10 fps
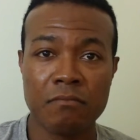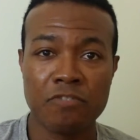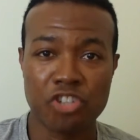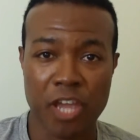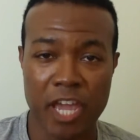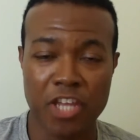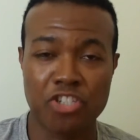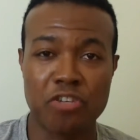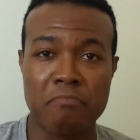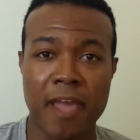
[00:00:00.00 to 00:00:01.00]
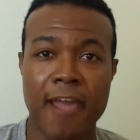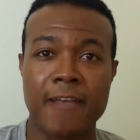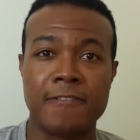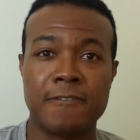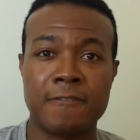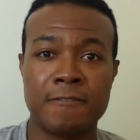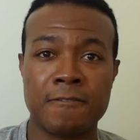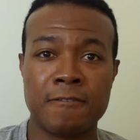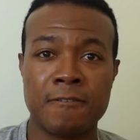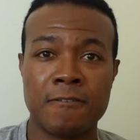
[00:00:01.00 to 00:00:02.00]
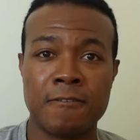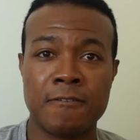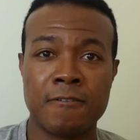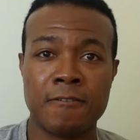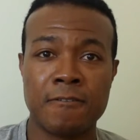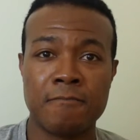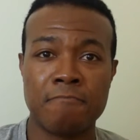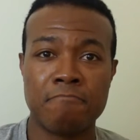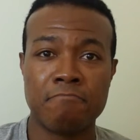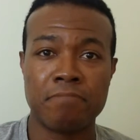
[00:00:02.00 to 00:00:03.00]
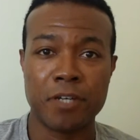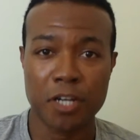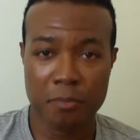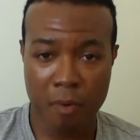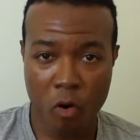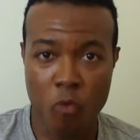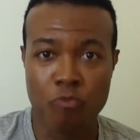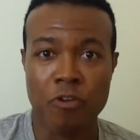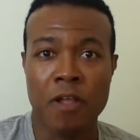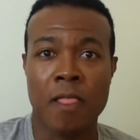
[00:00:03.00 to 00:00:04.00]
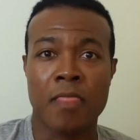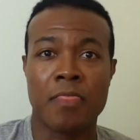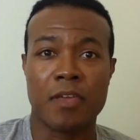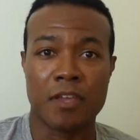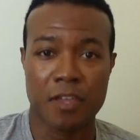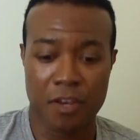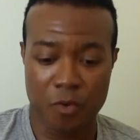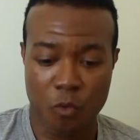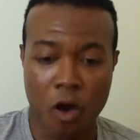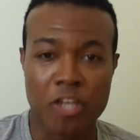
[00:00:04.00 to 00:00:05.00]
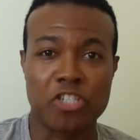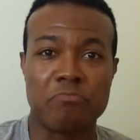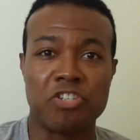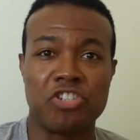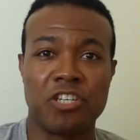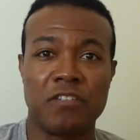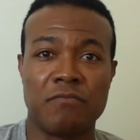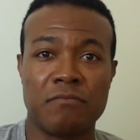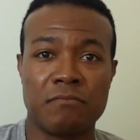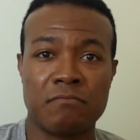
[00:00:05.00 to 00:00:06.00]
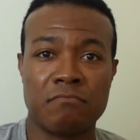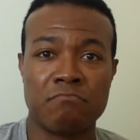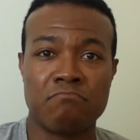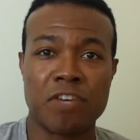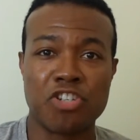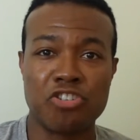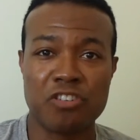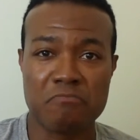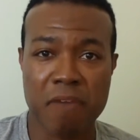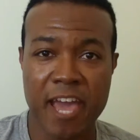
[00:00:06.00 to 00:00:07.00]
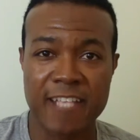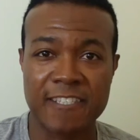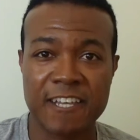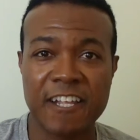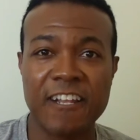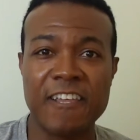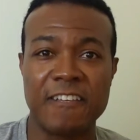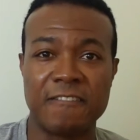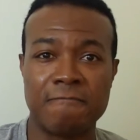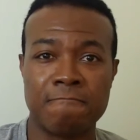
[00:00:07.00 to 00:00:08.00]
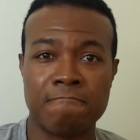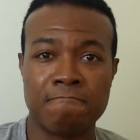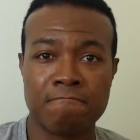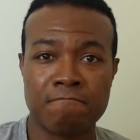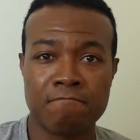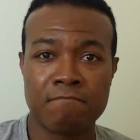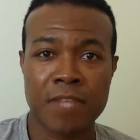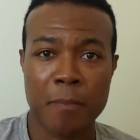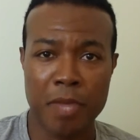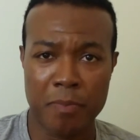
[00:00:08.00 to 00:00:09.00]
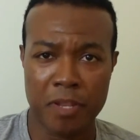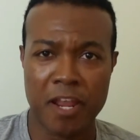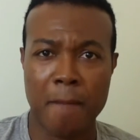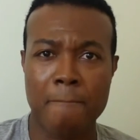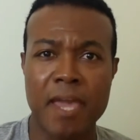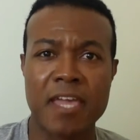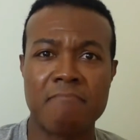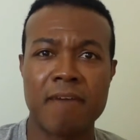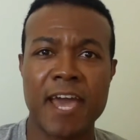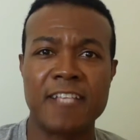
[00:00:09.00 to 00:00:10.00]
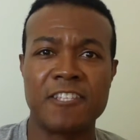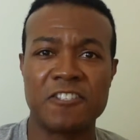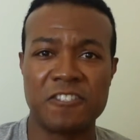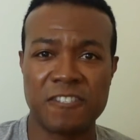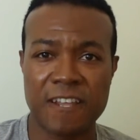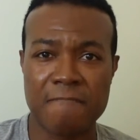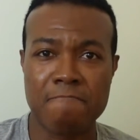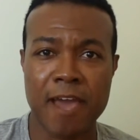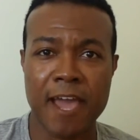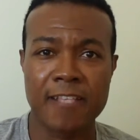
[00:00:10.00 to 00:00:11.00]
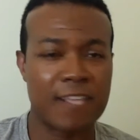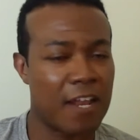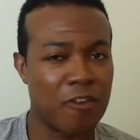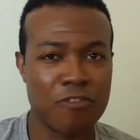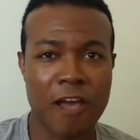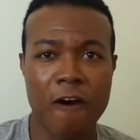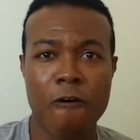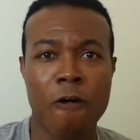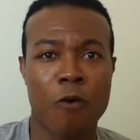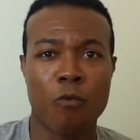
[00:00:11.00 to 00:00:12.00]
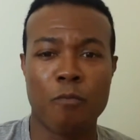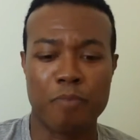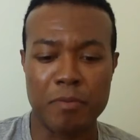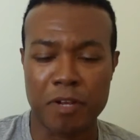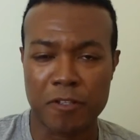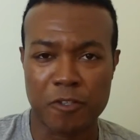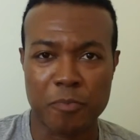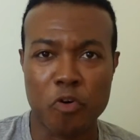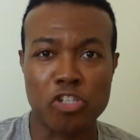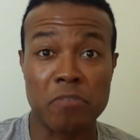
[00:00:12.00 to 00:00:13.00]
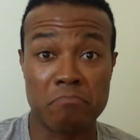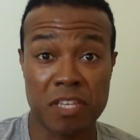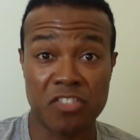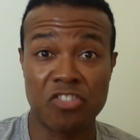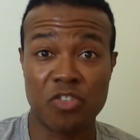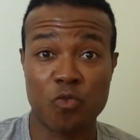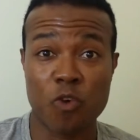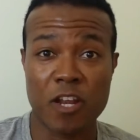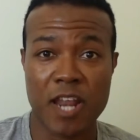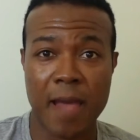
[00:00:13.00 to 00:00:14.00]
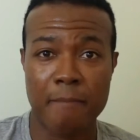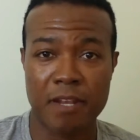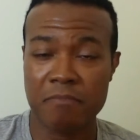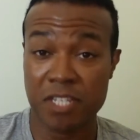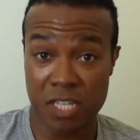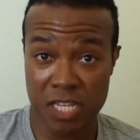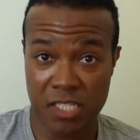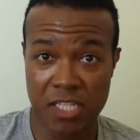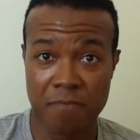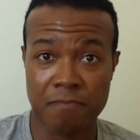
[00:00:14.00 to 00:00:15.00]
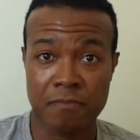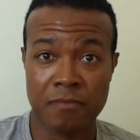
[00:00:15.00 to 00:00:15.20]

Change your mask. Put them on in the washing machine. Make sure your mask clean. People that are making masks and selling masks, I know y'all want people to support your business and whatnot, but let me tell you something.